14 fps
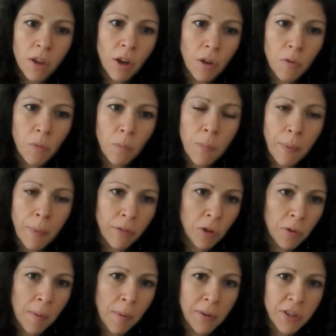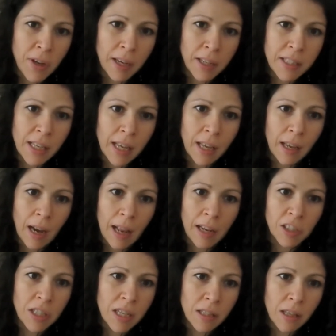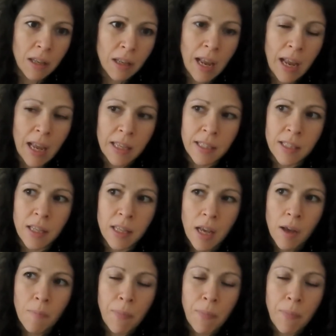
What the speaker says: you know, we're both talking about mutuality, and actually that it is